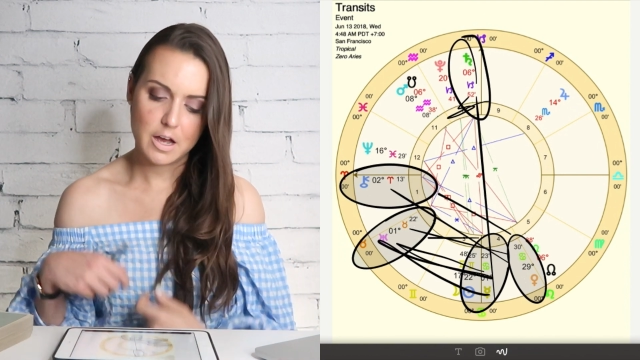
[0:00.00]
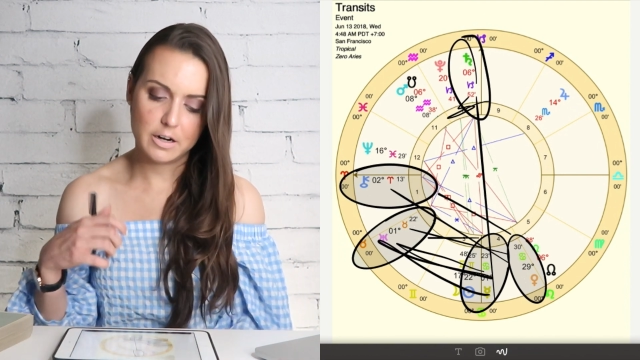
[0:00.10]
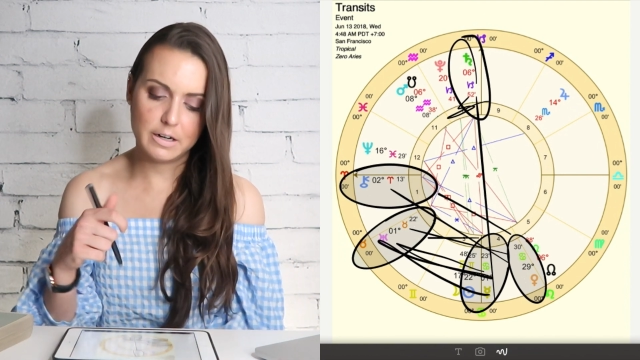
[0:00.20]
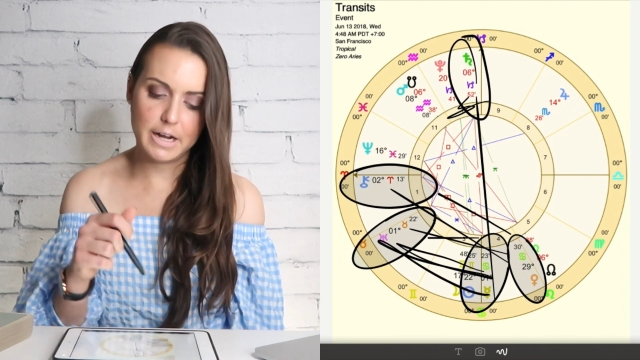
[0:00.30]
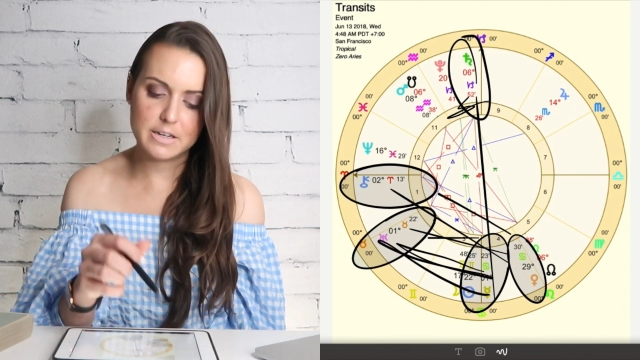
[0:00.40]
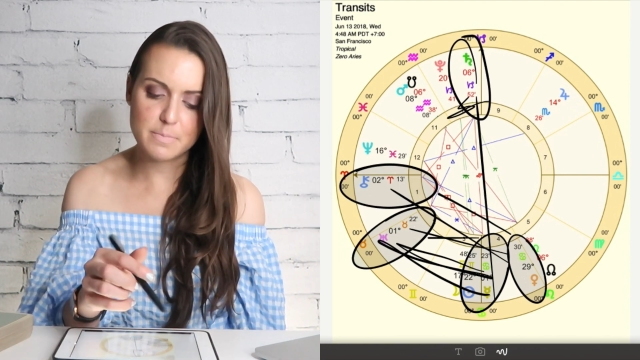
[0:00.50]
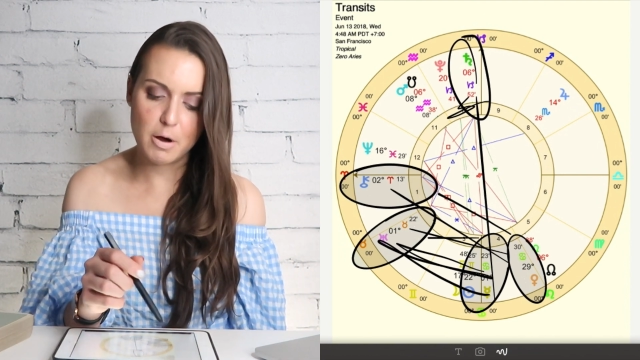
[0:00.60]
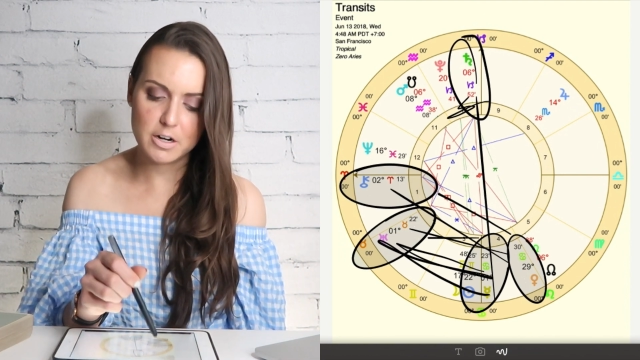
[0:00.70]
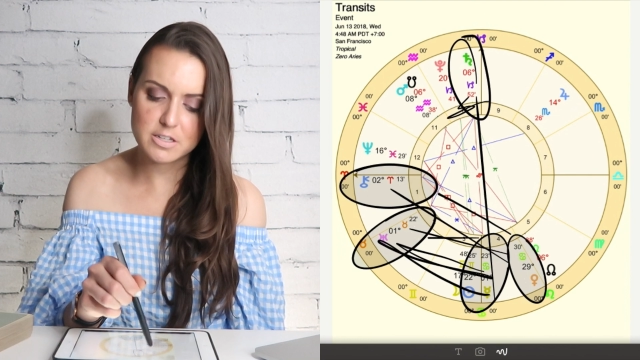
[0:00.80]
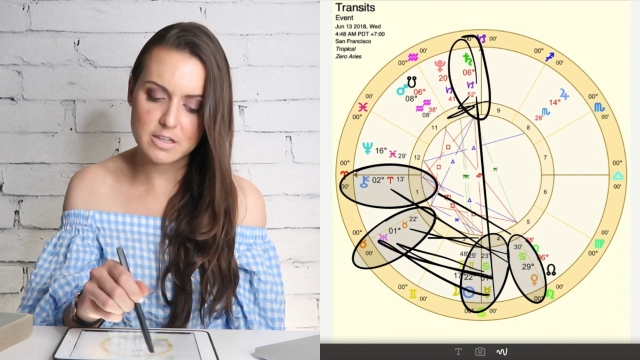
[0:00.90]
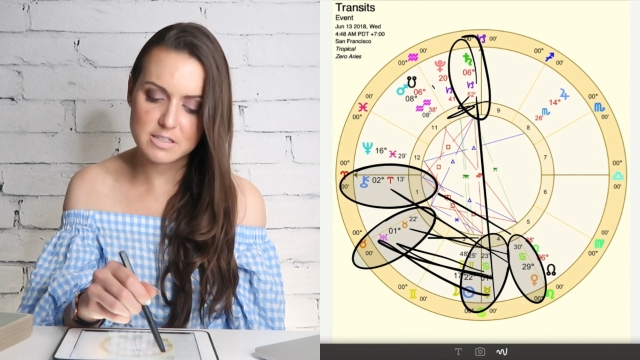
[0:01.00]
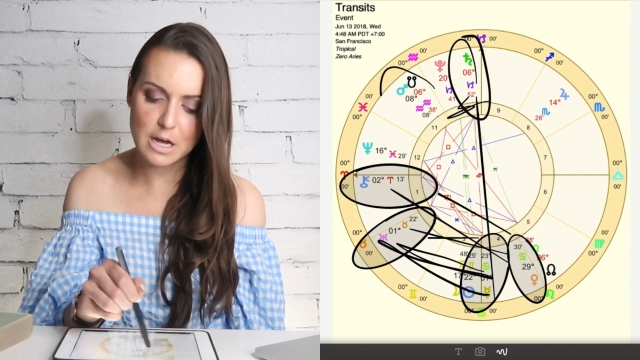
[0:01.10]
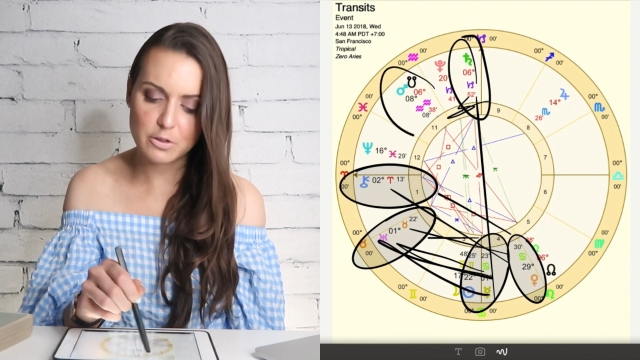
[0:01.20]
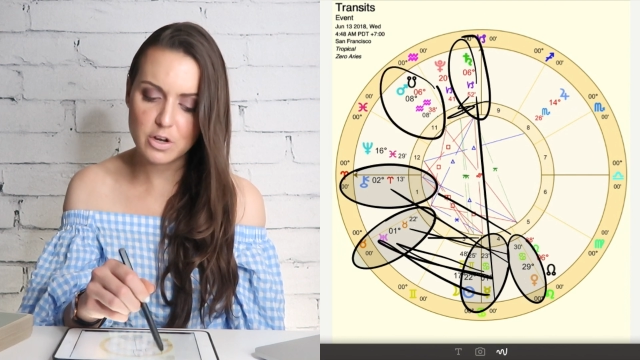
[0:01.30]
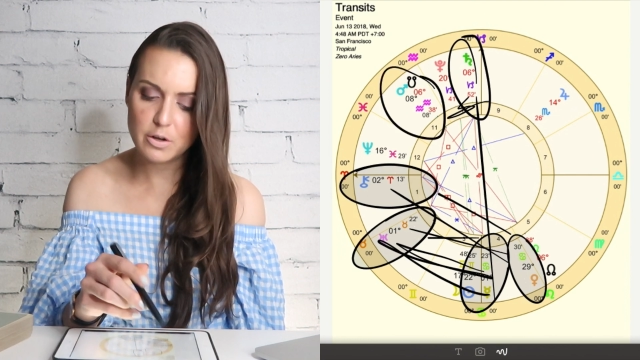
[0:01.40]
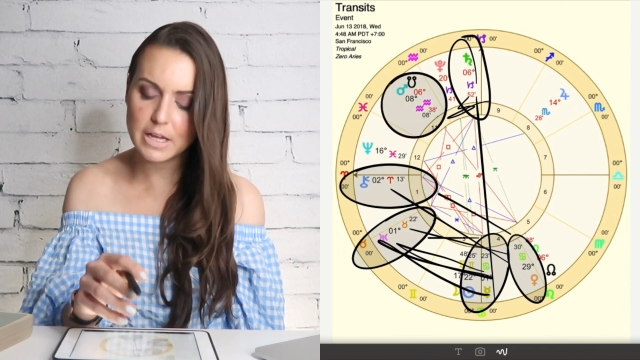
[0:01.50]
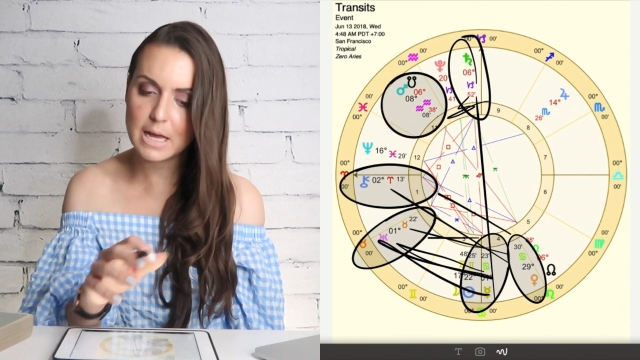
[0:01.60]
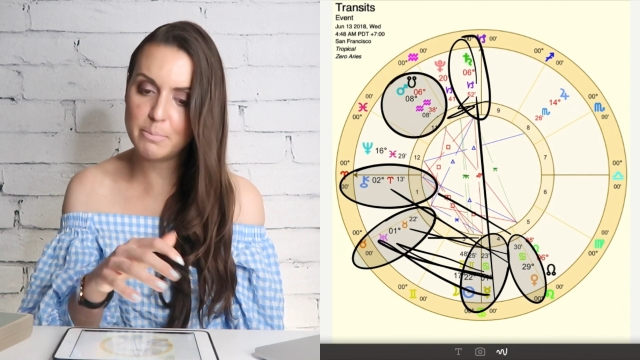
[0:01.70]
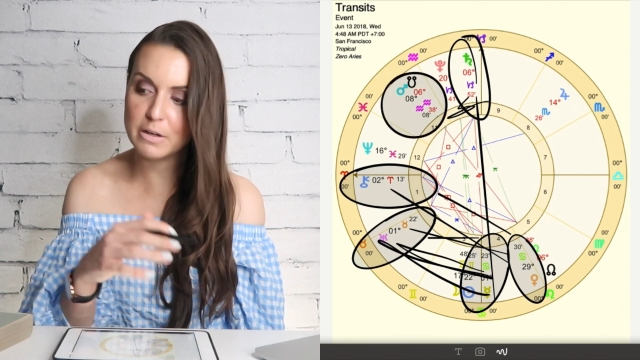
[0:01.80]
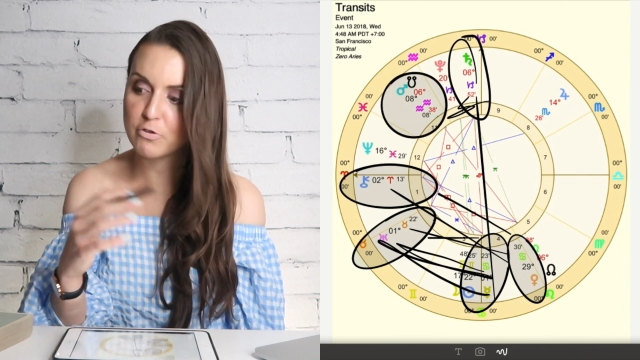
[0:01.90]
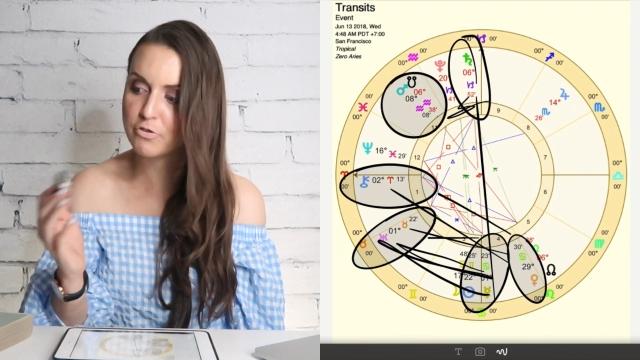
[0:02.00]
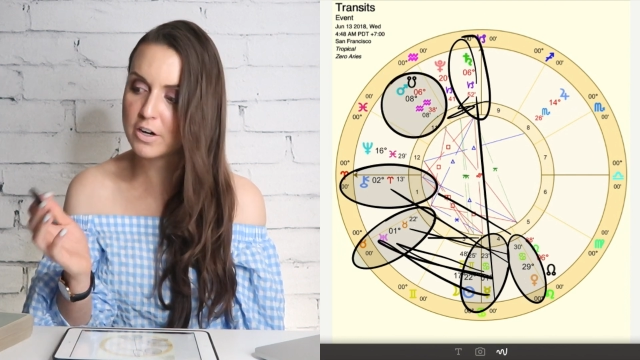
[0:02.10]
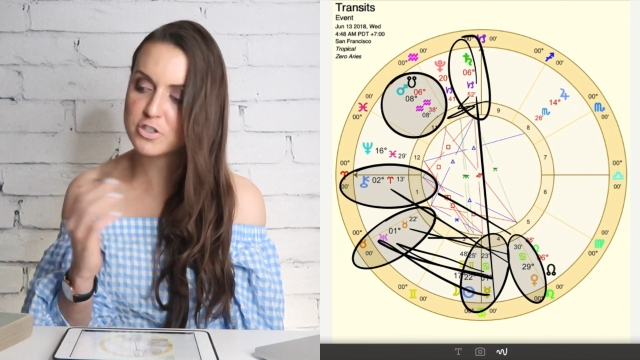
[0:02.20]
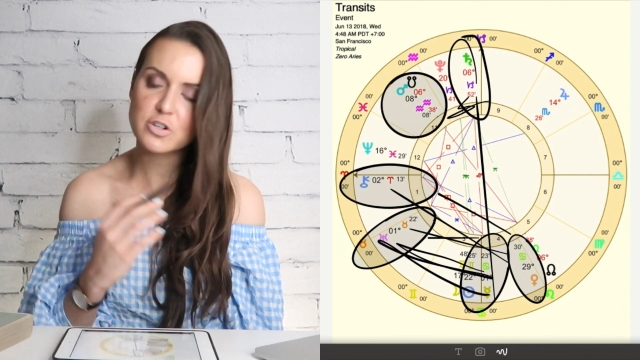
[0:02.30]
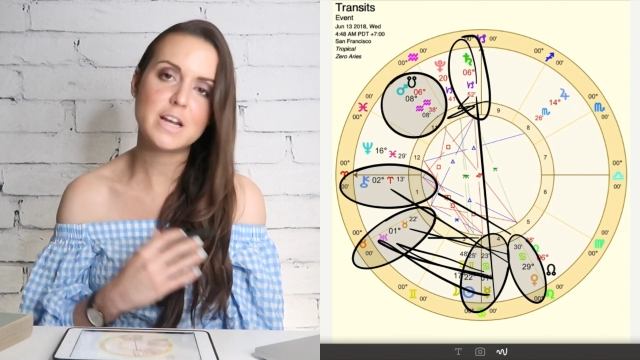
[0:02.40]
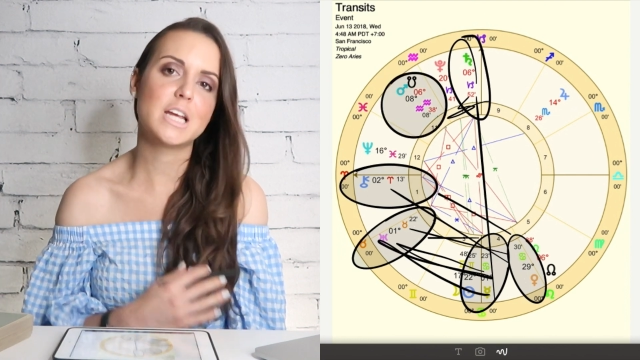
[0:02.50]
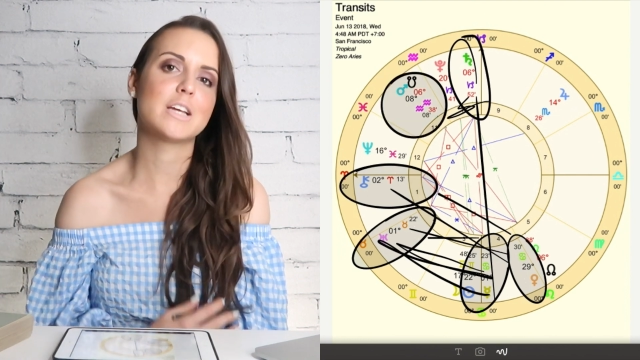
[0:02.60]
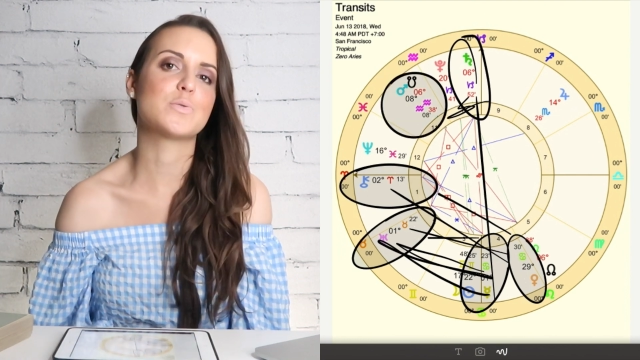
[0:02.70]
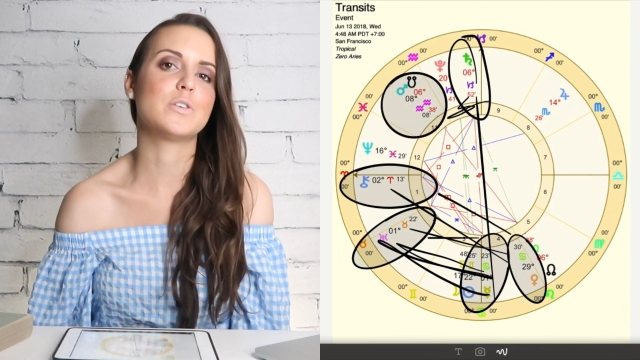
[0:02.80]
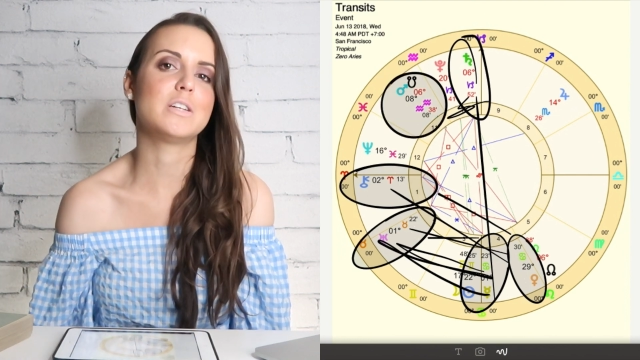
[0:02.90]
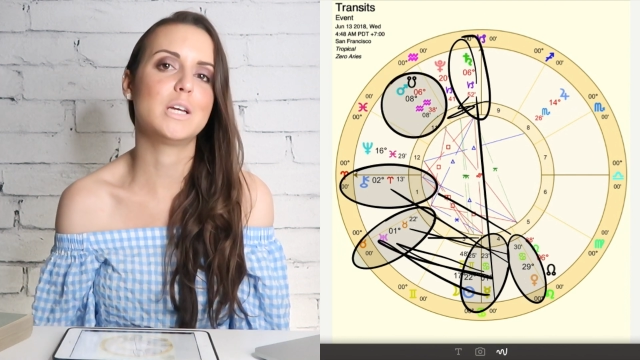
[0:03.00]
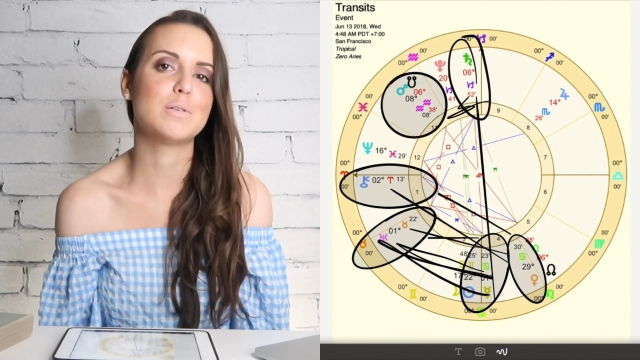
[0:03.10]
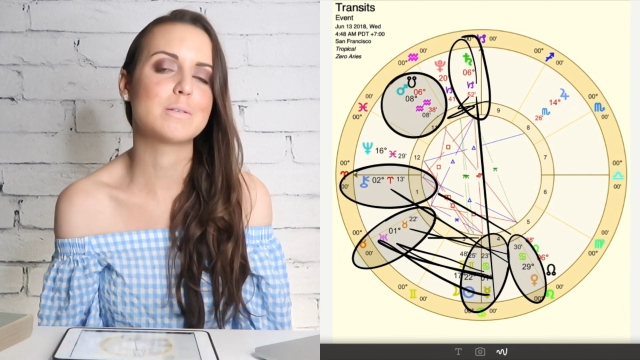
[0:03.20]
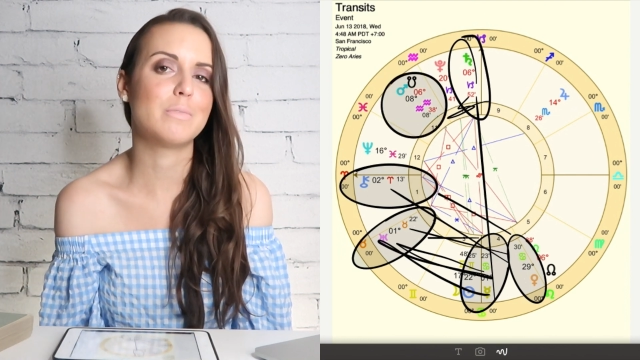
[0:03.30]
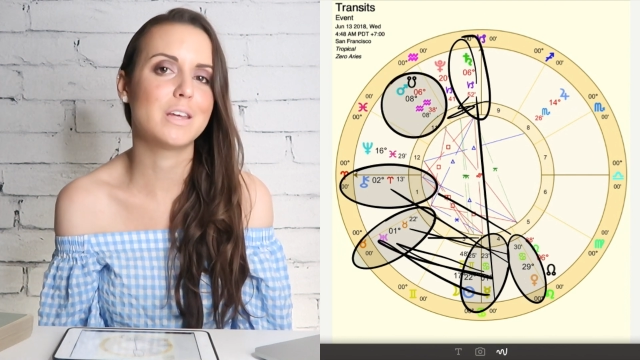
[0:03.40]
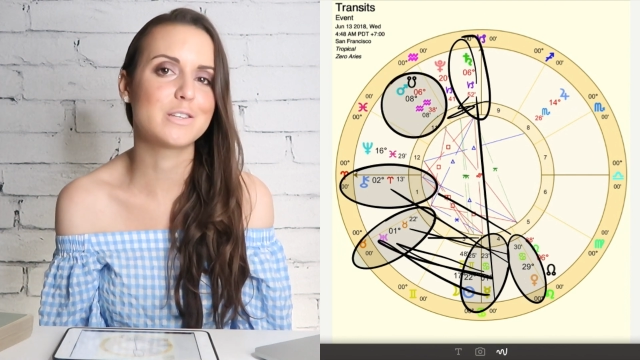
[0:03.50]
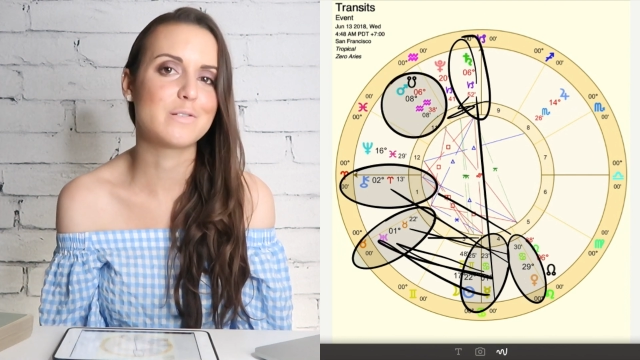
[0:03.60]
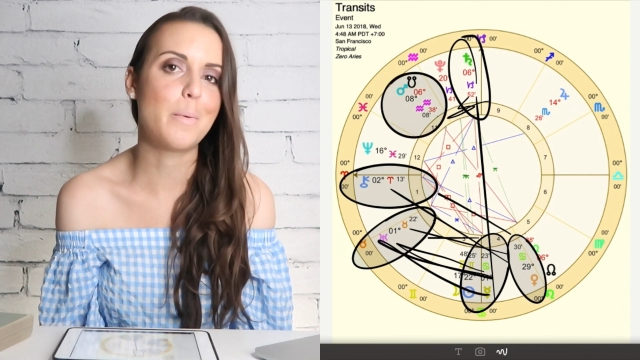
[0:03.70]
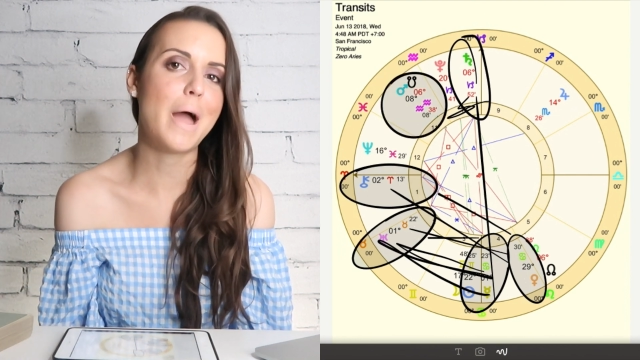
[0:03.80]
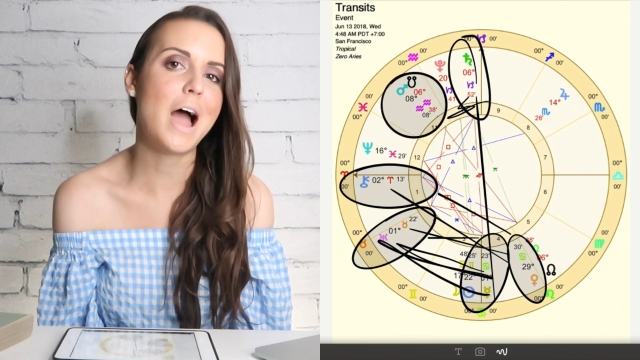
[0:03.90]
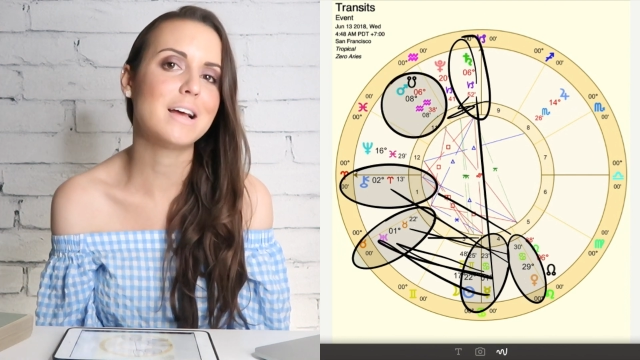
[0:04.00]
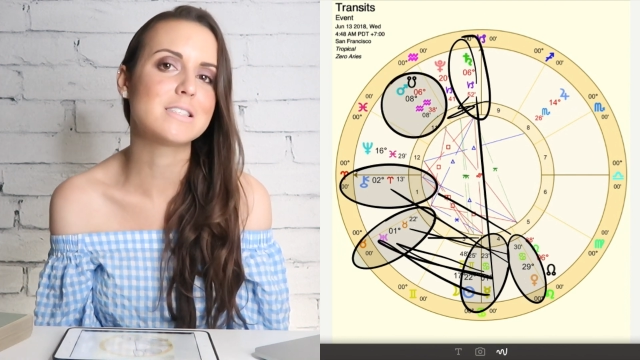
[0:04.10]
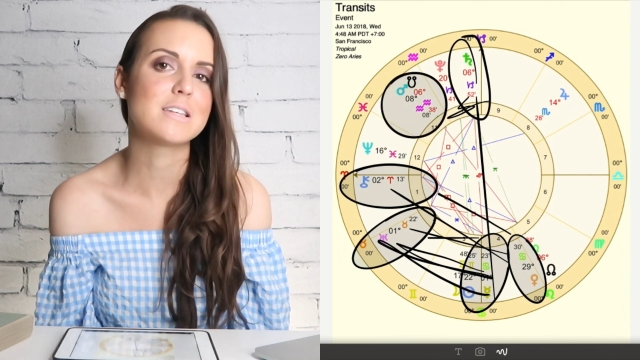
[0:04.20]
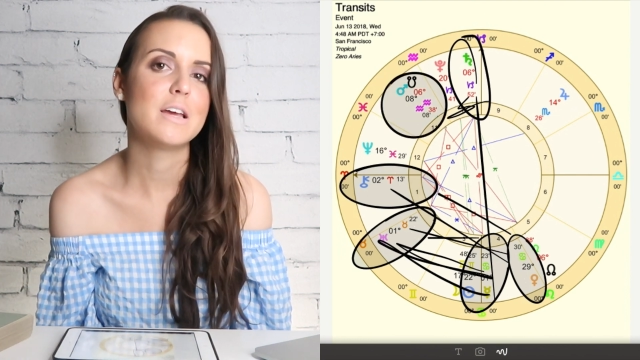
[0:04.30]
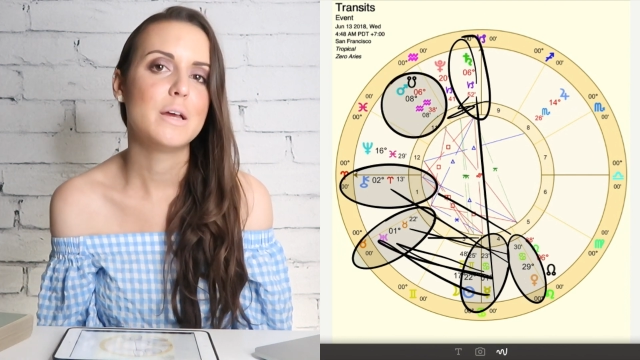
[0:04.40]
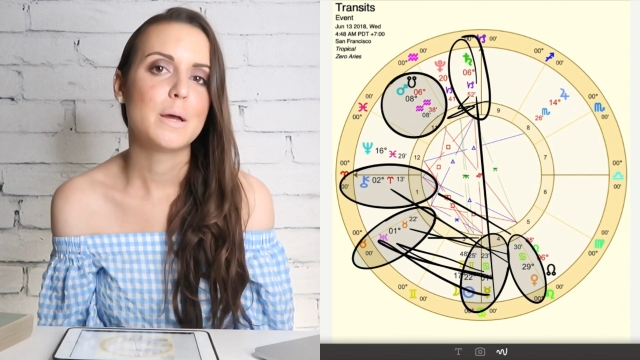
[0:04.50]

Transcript: All right, Mars in the South Node, again, being frustrating because we're dealing with some things from the past.